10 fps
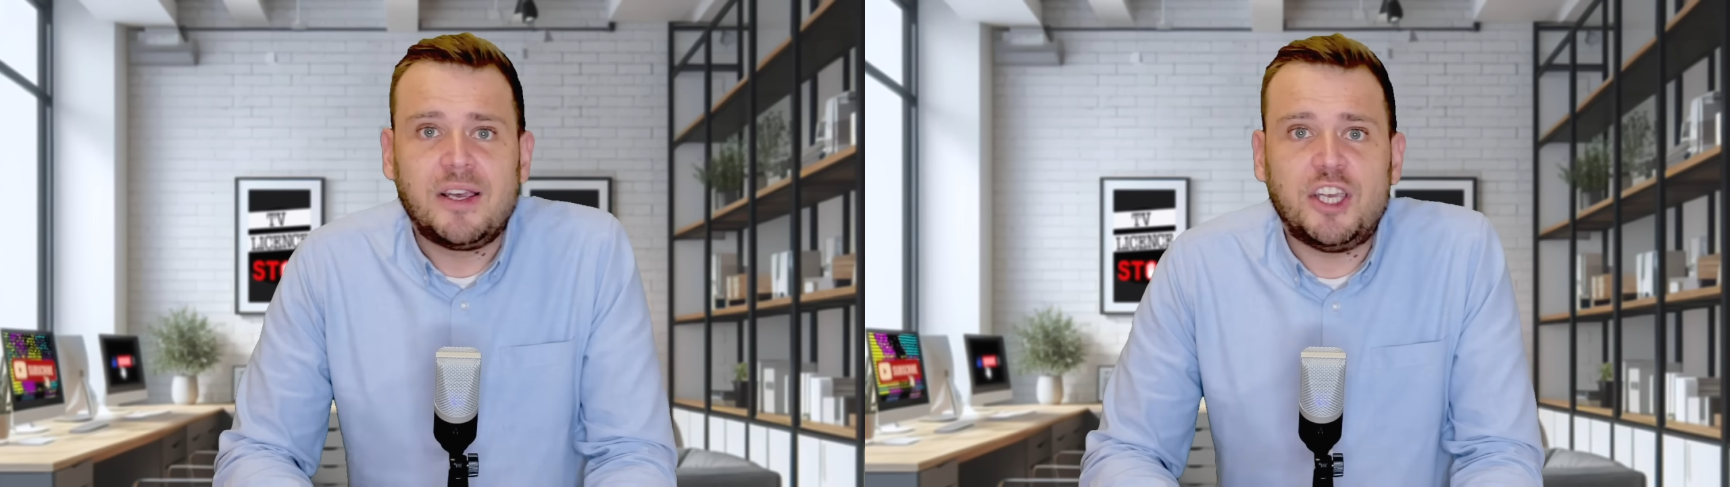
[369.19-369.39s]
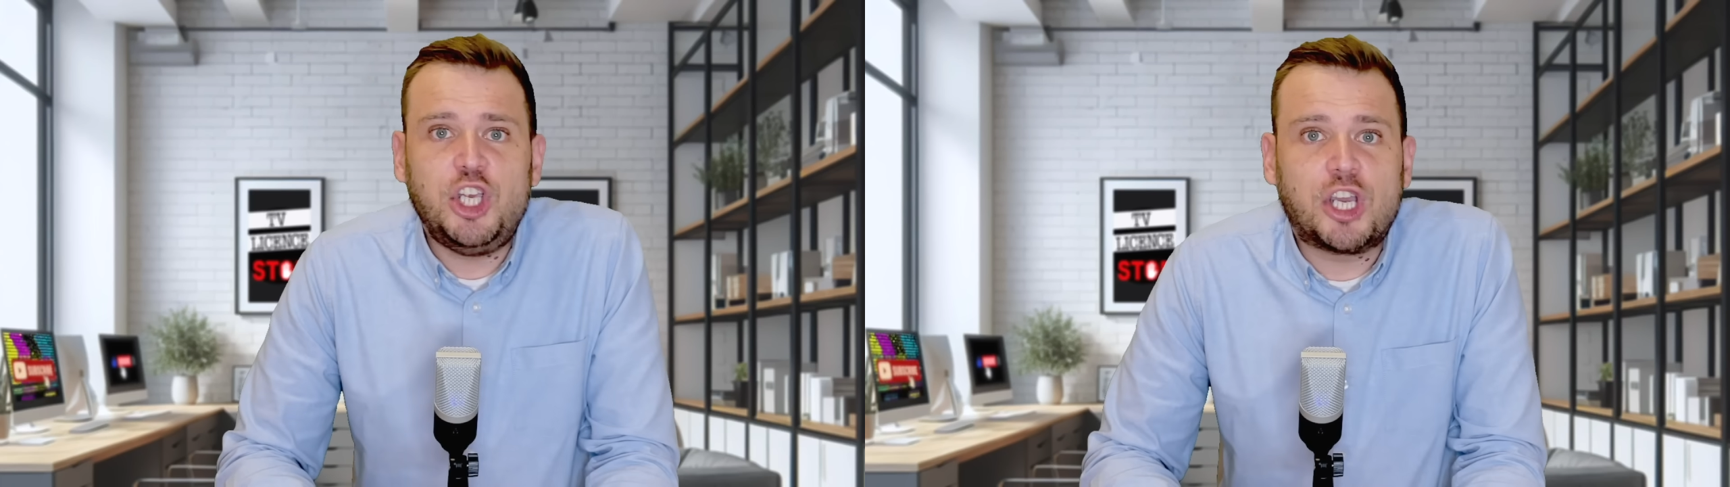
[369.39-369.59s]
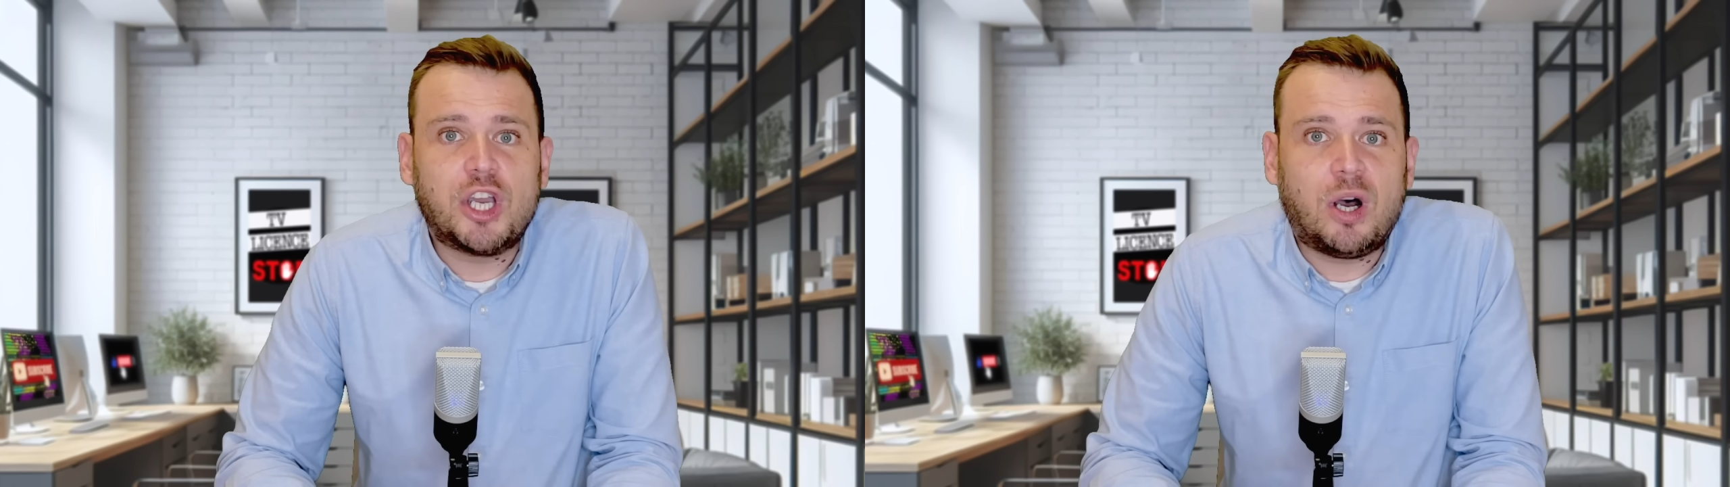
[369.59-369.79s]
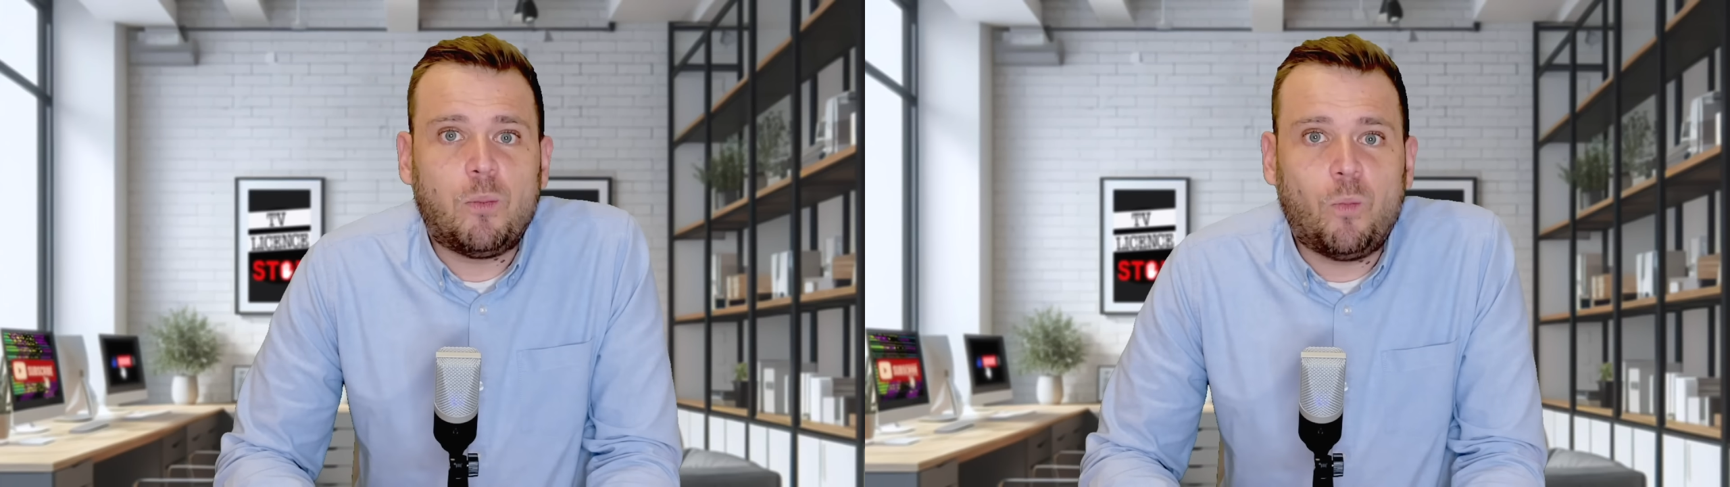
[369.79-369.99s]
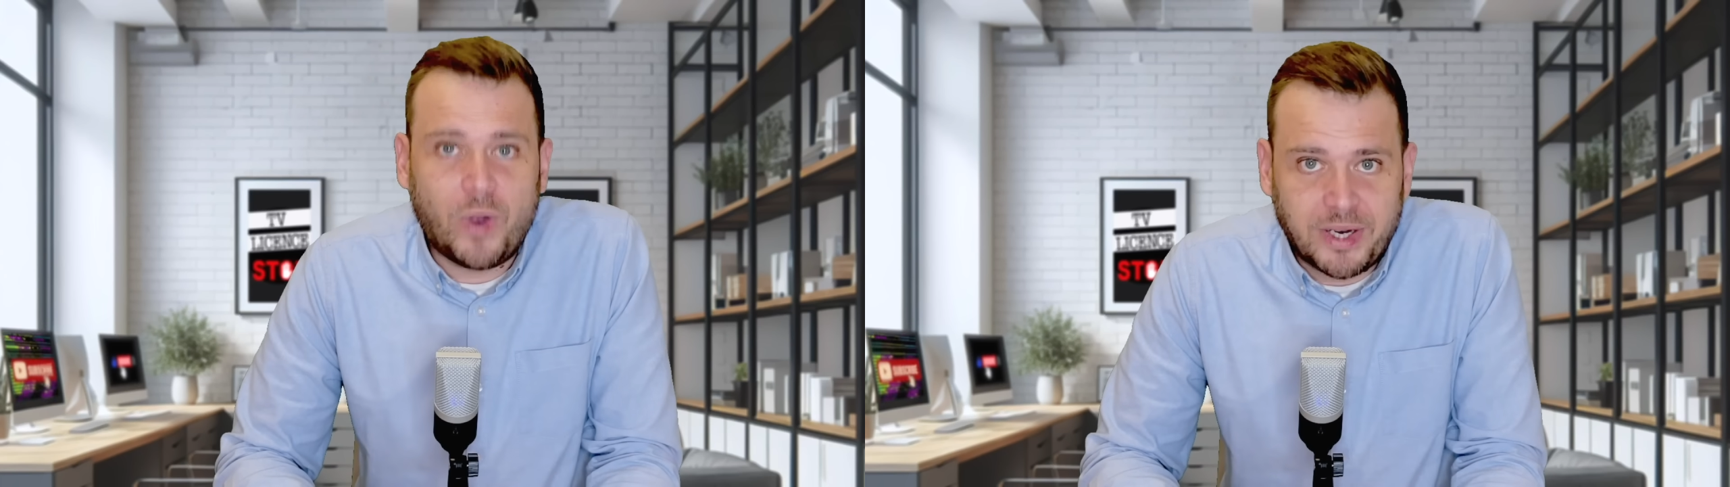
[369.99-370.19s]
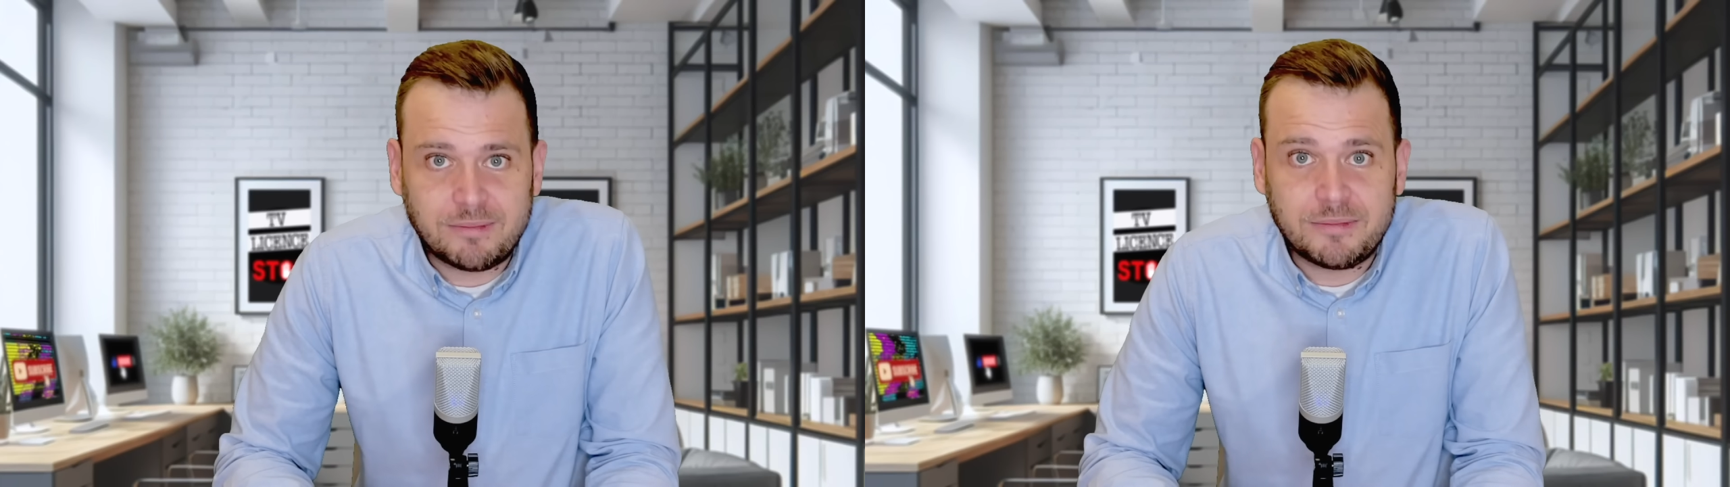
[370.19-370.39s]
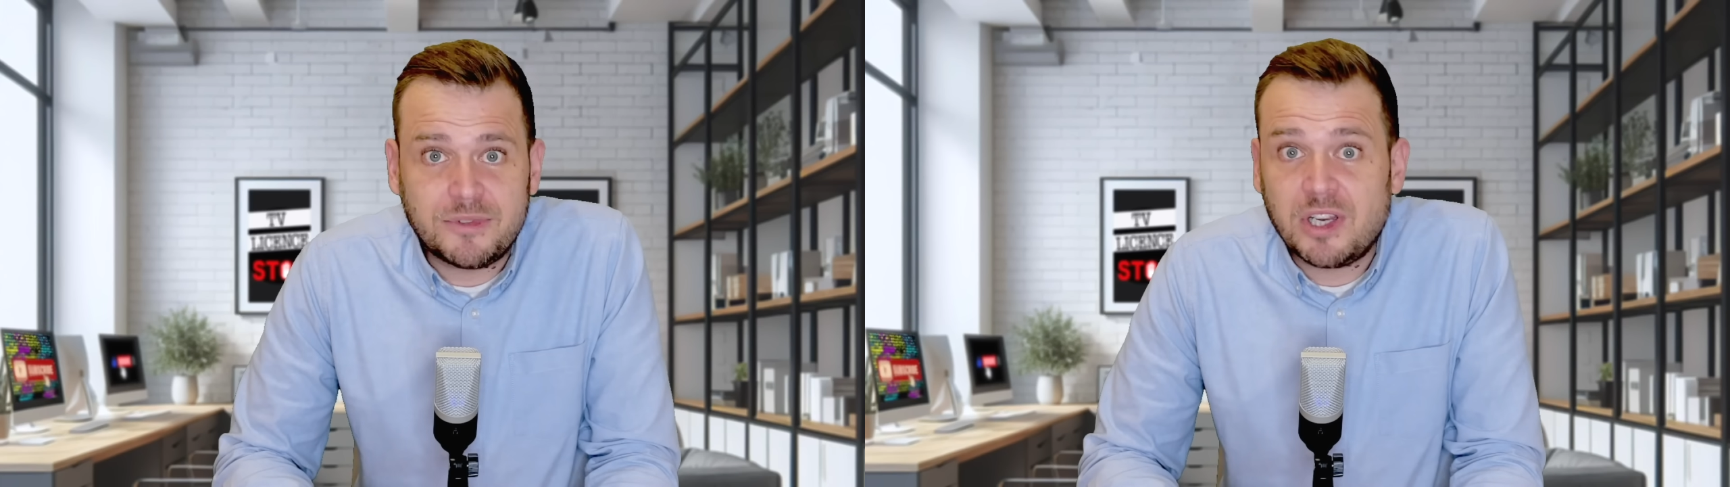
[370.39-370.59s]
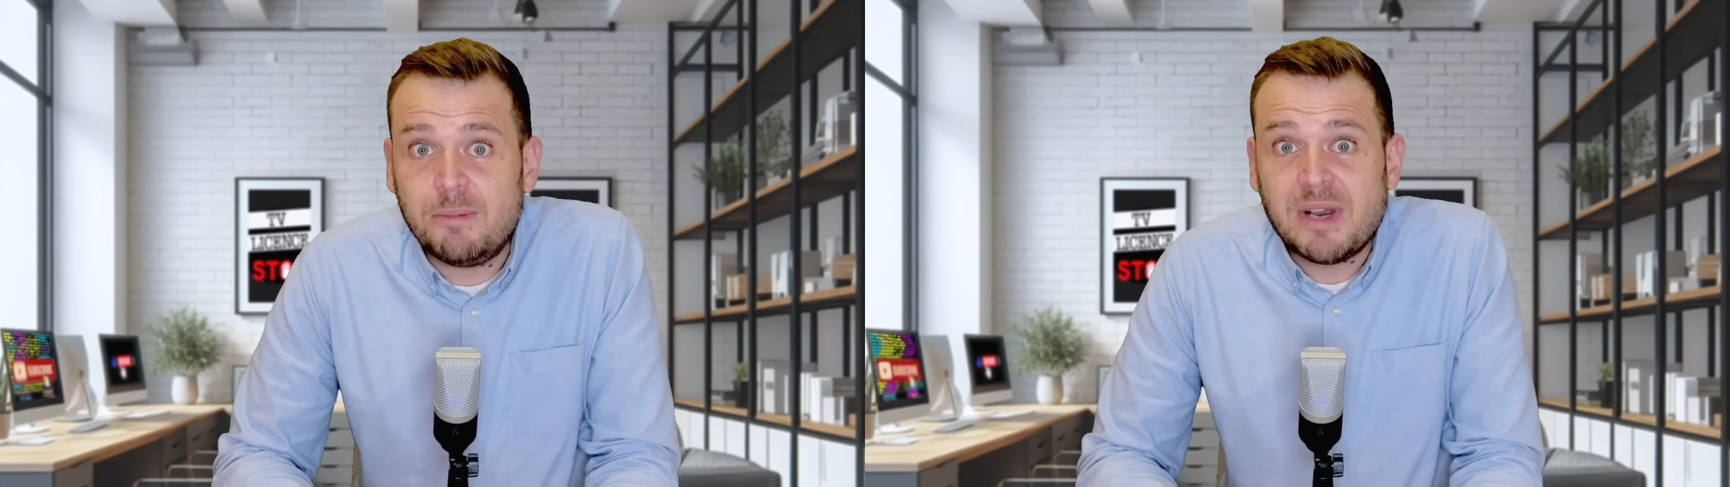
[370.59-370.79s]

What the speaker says: You can't win. So you